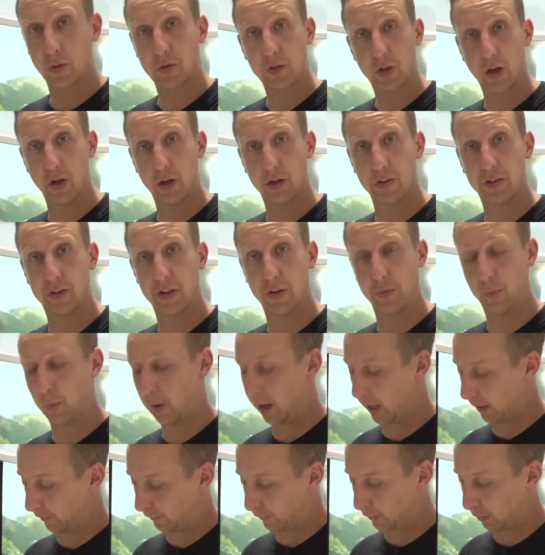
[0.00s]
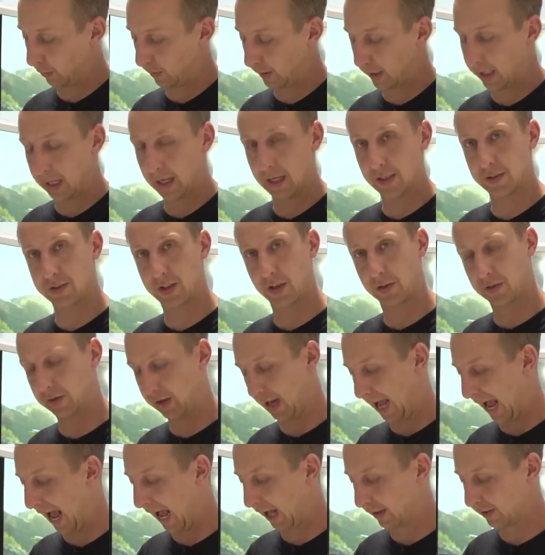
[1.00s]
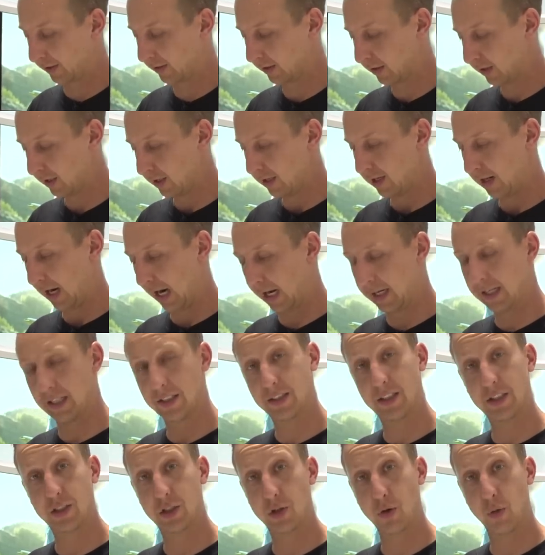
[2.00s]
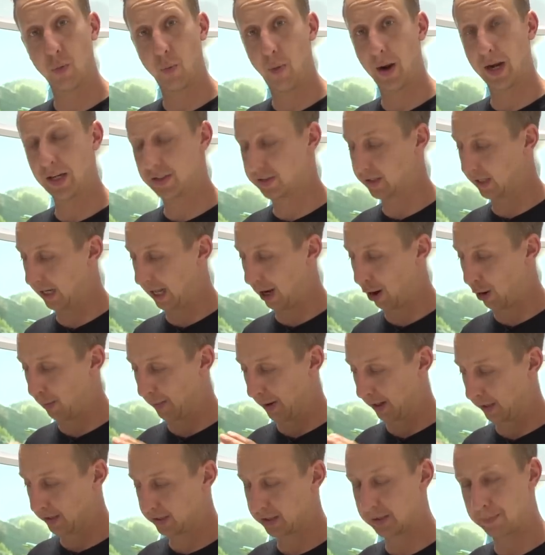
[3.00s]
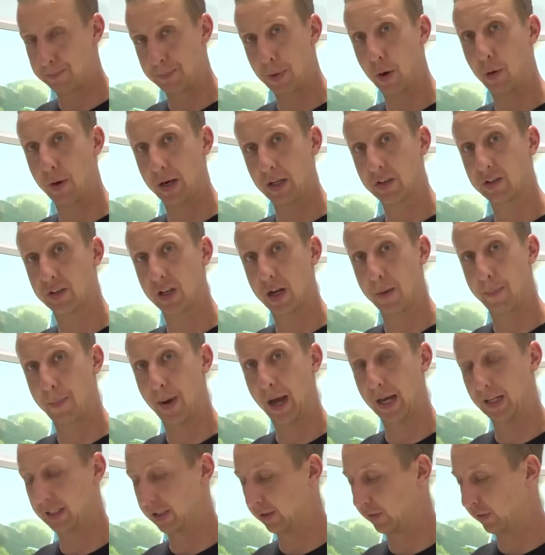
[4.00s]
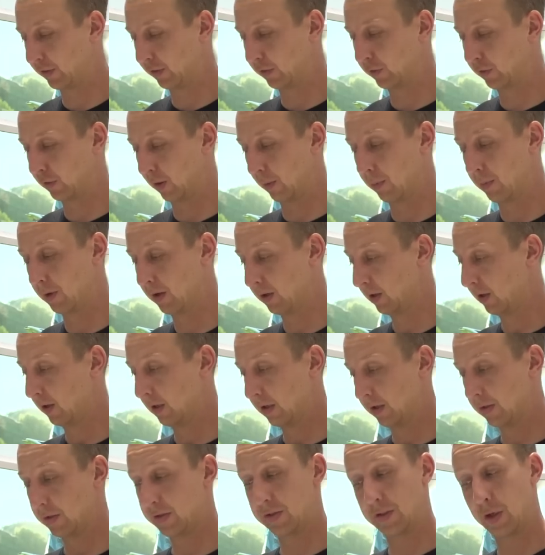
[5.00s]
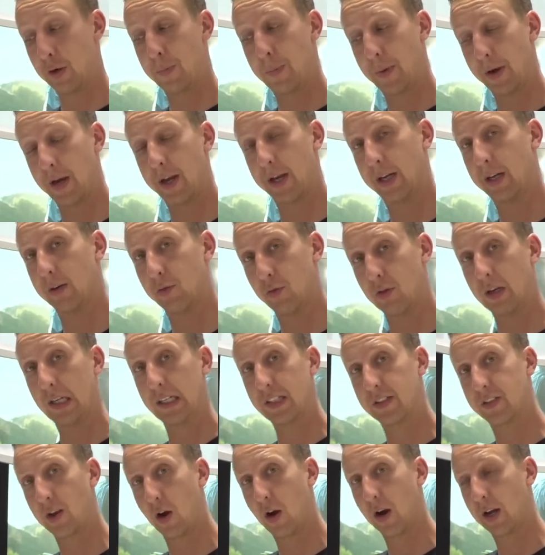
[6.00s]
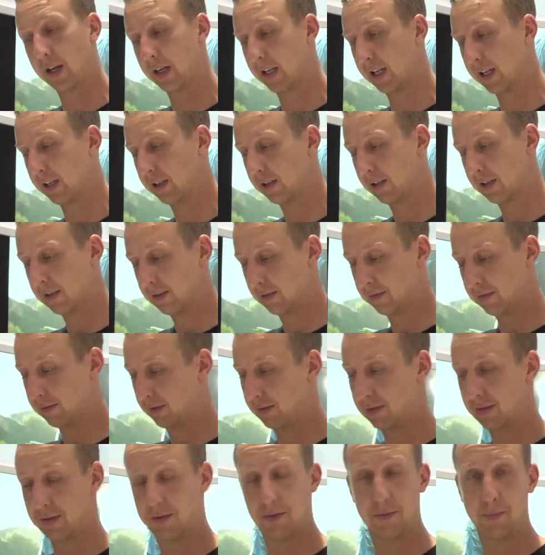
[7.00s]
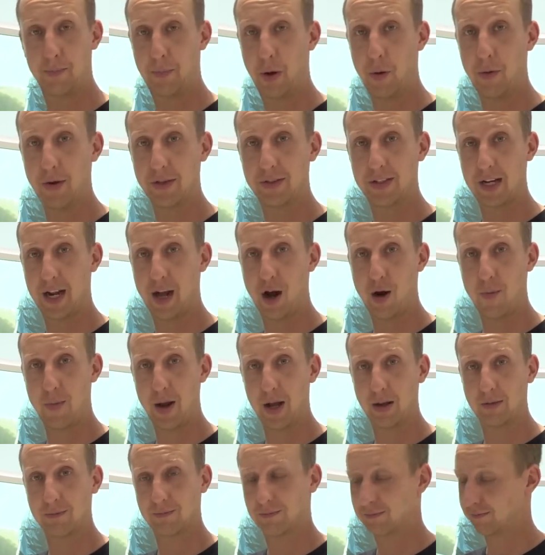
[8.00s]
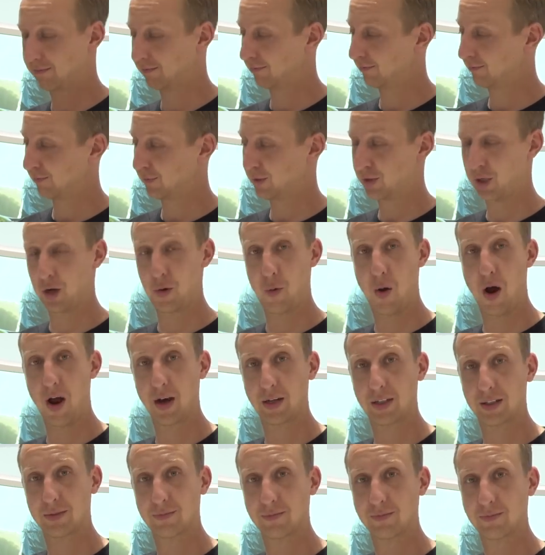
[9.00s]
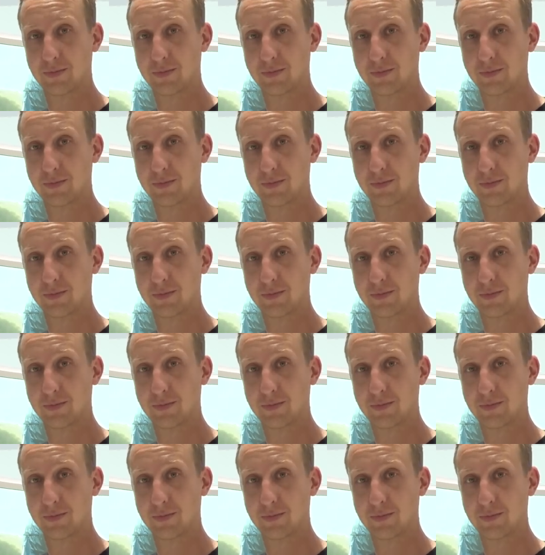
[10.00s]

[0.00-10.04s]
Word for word: alternative way of doing it and it doesn't add any additional weight to the helmet because it's built into the padding system. Super neat, really tidy, built into the helmet. Good work.